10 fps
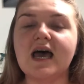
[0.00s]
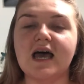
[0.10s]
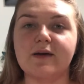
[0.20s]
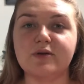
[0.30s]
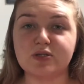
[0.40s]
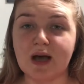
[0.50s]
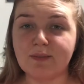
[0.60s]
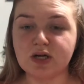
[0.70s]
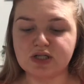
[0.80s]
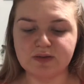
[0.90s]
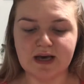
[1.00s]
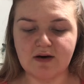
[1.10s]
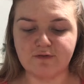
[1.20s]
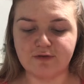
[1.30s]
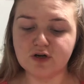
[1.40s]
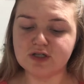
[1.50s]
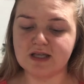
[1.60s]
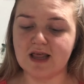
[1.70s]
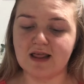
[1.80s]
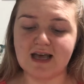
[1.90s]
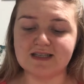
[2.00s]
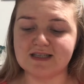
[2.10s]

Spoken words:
So I'm going to do that. Unfortunately the lightest